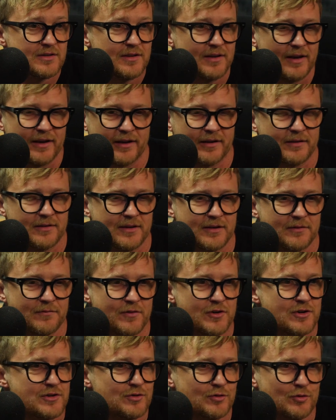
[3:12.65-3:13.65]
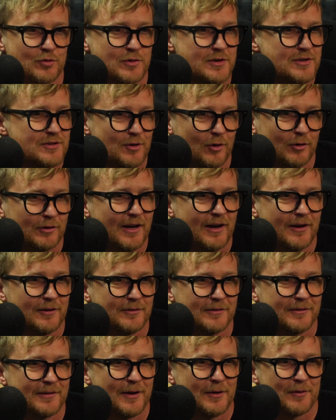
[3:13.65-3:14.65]
and their first tour sold out,
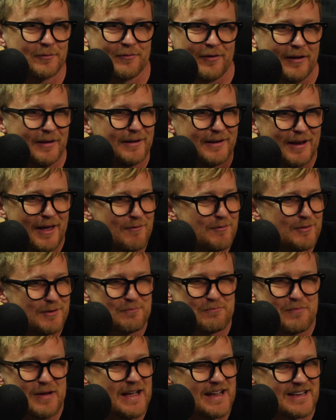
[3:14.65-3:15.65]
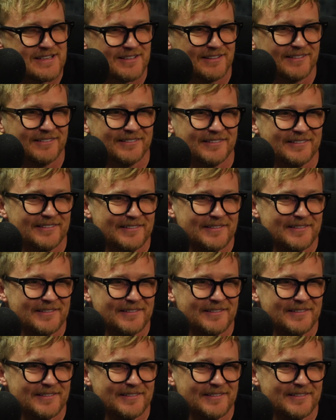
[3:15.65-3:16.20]
and they fell in love with the place, and